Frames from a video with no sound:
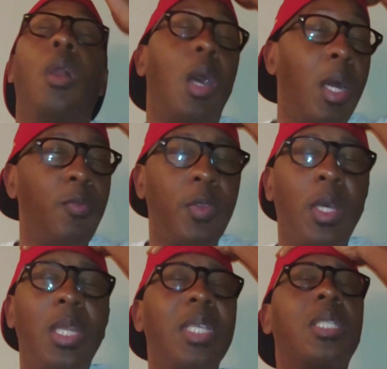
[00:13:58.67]

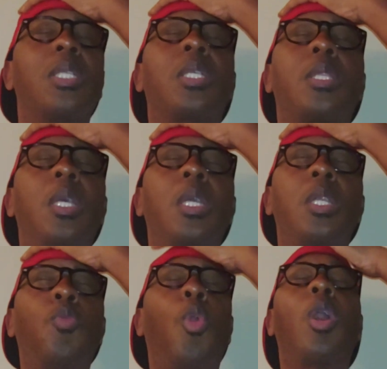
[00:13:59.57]
unrealistic thing
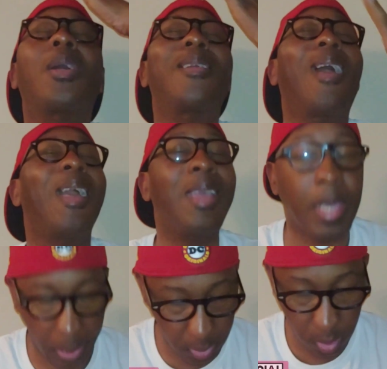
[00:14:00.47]
in the world.
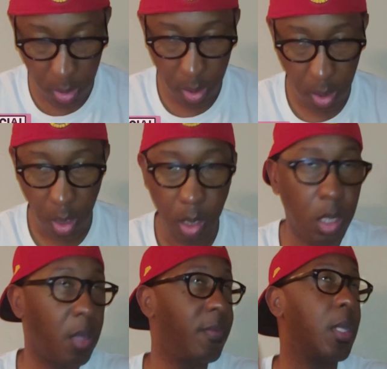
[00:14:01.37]
KK
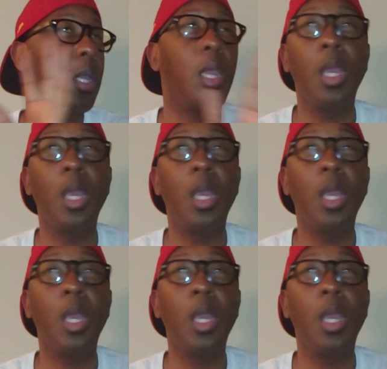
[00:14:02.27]
giving